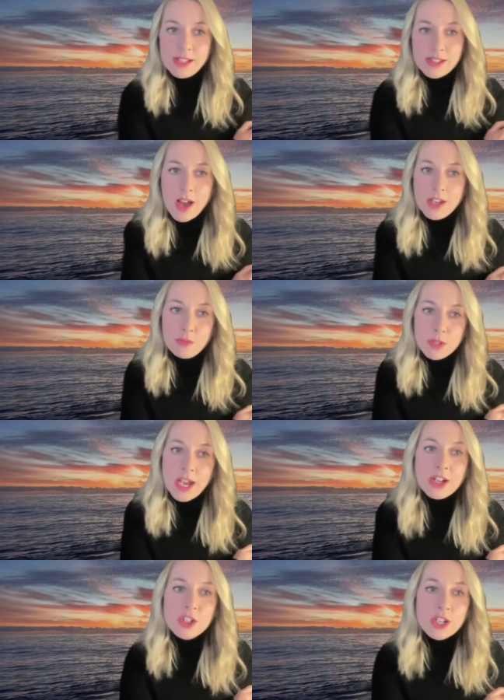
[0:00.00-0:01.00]
this kind of
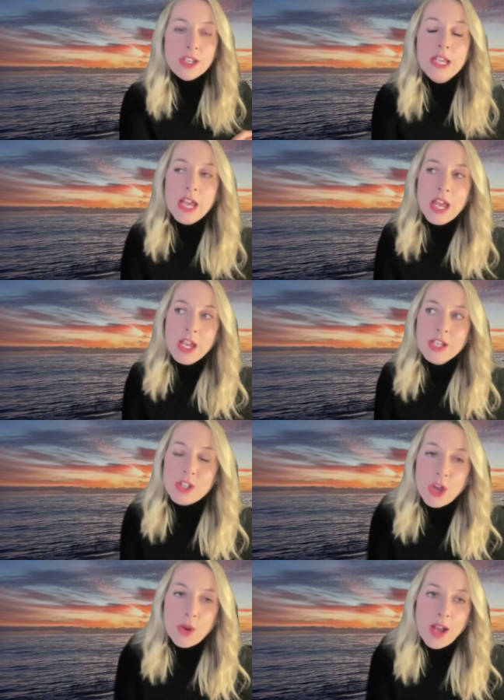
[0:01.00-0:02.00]
protection.
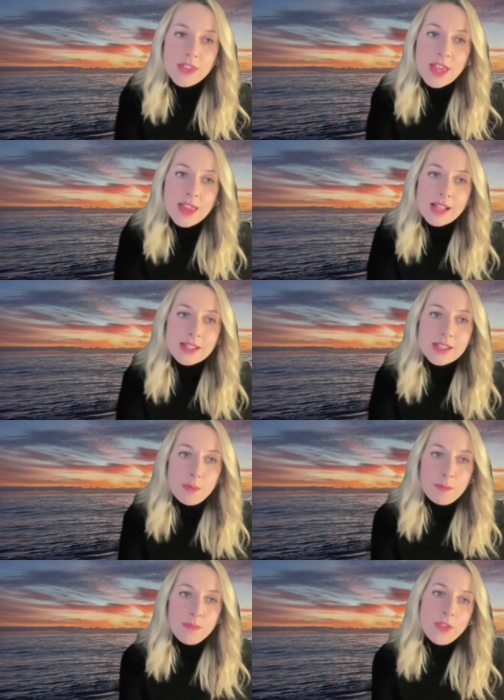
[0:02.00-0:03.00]
So I think that's
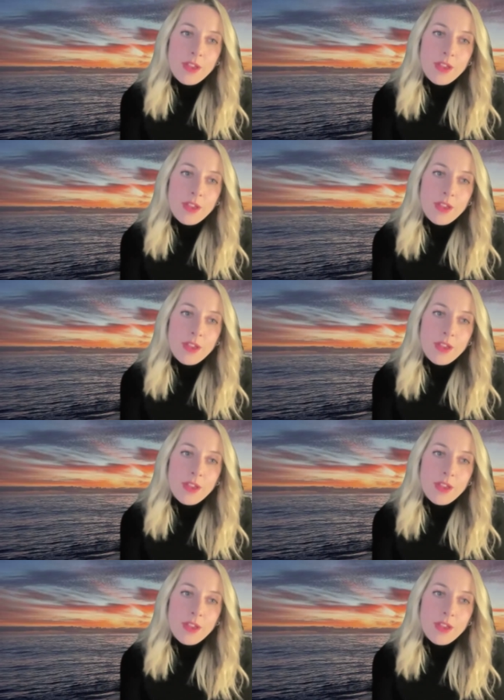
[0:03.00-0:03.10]
the